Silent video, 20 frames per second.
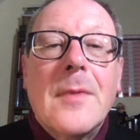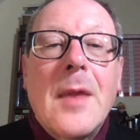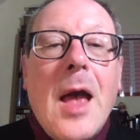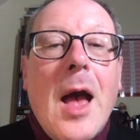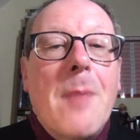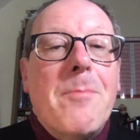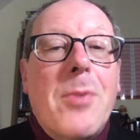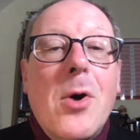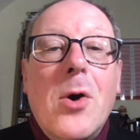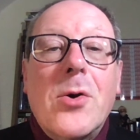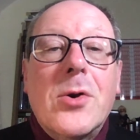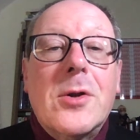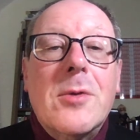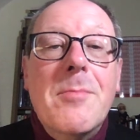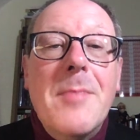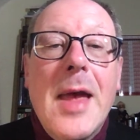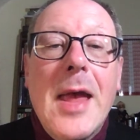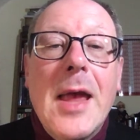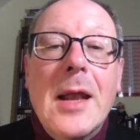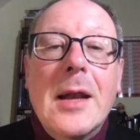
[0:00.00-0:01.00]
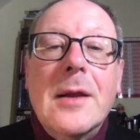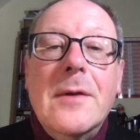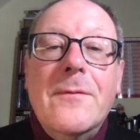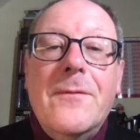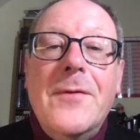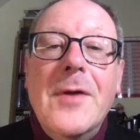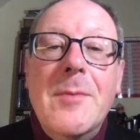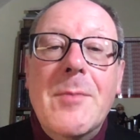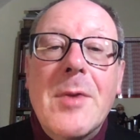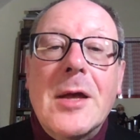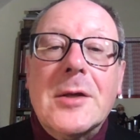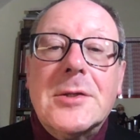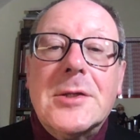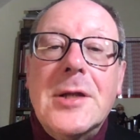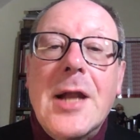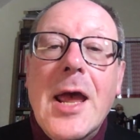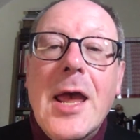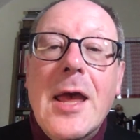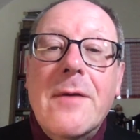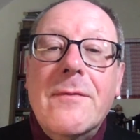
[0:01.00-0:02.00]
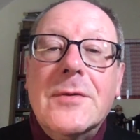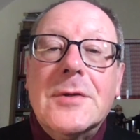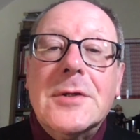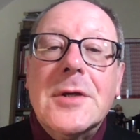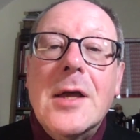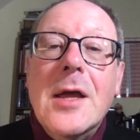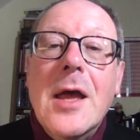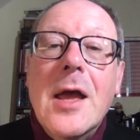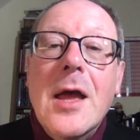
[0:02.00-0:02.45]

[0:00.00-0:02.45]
I bought male and female slaves,